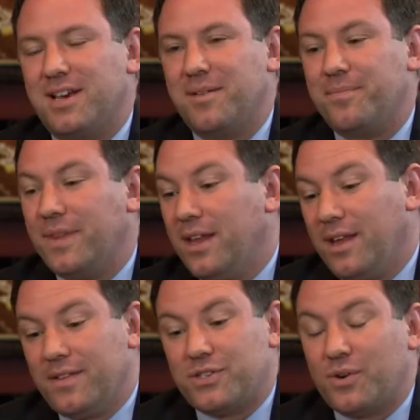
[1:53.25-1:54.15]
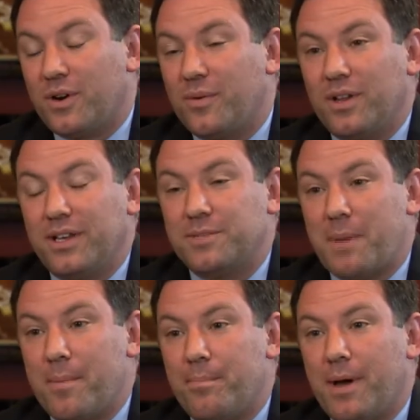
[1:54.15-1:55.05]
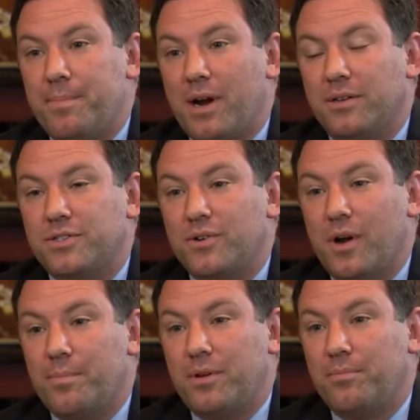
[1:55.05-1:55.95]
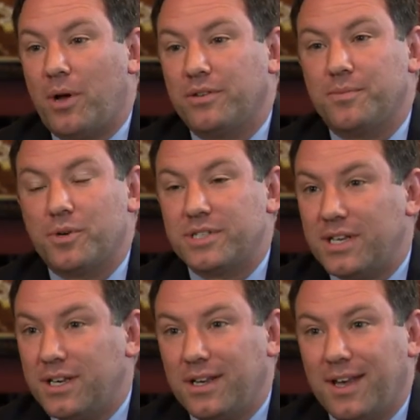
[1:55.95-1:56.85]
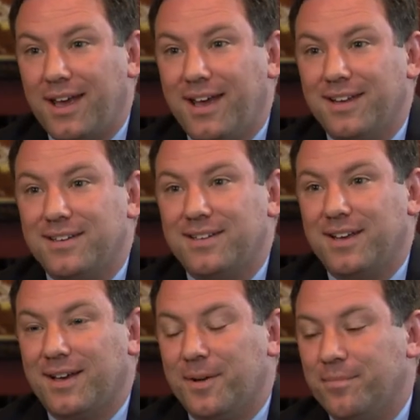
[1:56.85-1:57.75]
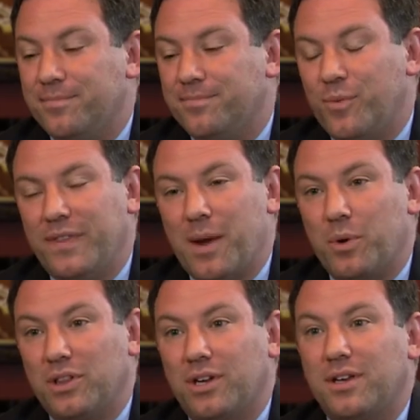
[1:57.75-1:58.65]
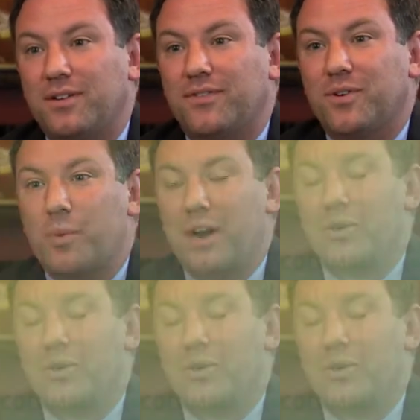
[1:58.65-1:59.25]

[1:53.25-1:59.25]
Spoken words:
The story really is my parents grew up in Baltimore City, and when they were looking for where